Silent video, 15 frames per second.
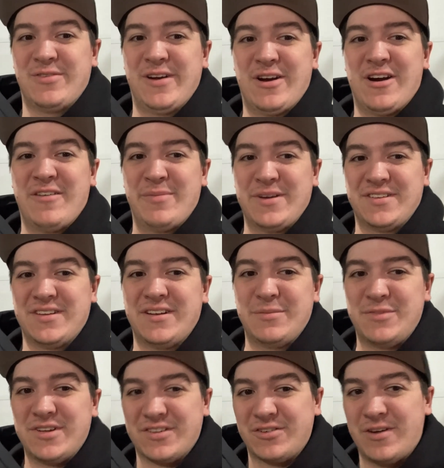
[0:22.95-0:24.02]
video off
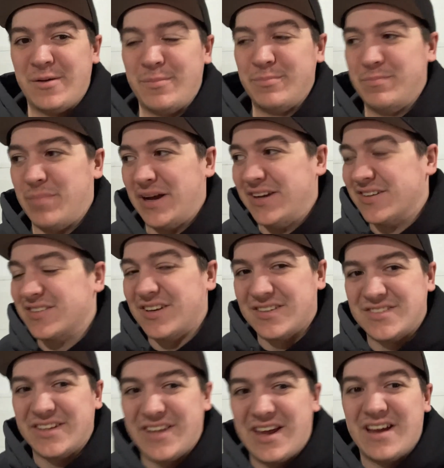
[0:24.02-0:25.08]
by
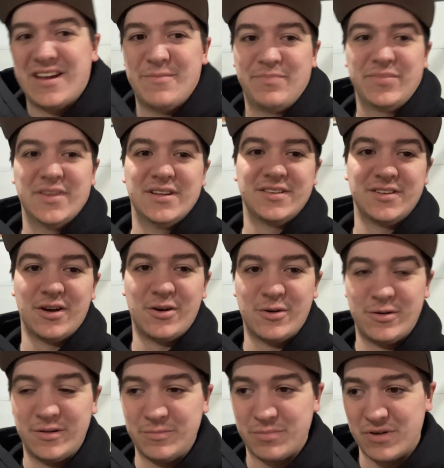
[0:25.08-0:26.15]
discussing that.
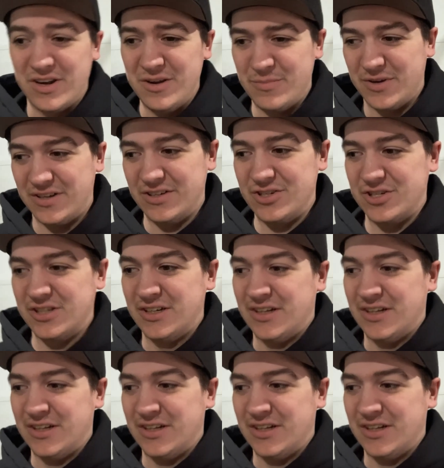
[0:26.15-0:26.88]
So pretty much